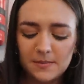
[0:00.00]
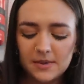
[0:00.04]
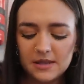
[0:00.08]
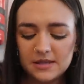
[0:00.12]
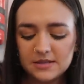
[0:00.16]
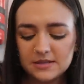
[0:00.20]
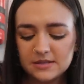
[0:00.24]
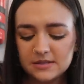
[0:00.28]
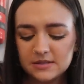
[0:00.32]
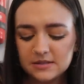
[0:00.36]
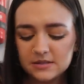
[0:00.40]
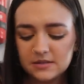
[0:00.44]

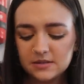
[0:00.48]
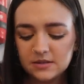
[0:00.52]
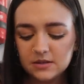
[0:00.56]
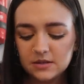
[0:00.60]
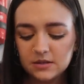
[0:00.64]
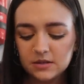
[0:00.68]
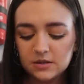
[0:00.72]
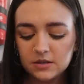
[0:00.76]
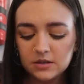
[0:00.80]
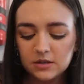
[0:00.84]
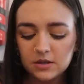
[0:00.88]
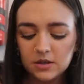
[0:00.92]

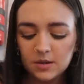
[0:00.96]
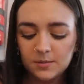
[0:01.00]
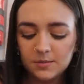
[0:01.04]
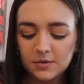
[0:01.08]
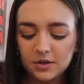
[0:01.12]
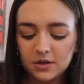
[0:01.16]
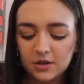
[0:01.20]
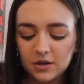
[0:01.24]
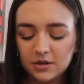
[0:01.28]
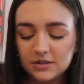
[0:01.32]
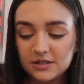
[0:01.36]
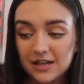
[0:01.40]
I'm
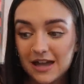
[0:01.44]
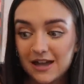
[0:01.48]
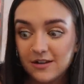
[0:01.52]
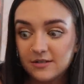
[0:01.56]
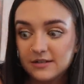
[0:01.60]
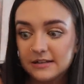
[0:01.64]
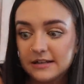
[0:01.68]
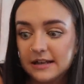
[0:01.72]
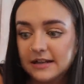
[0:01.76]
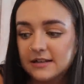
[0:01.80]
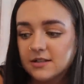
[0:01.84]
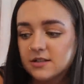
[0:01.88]
gonna go to
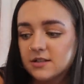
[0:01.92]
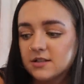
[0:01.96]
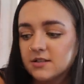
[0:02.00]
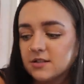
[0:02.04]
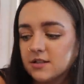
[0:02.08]
Aldi later,